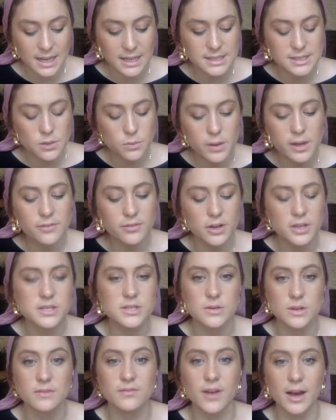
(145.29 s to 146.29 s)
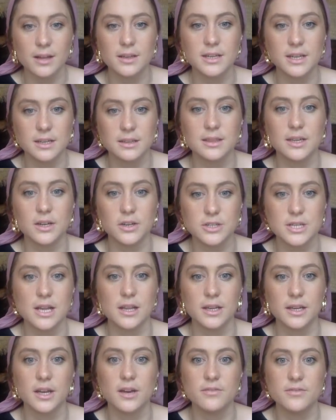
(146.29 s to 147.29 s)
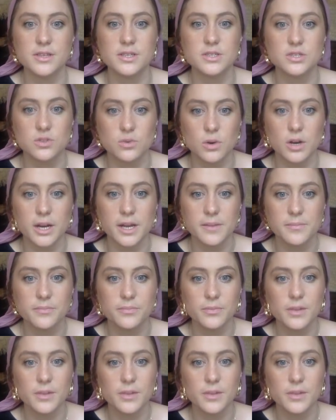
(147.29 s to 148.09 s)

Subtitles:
it's a way for us to invalidate their telling of this story.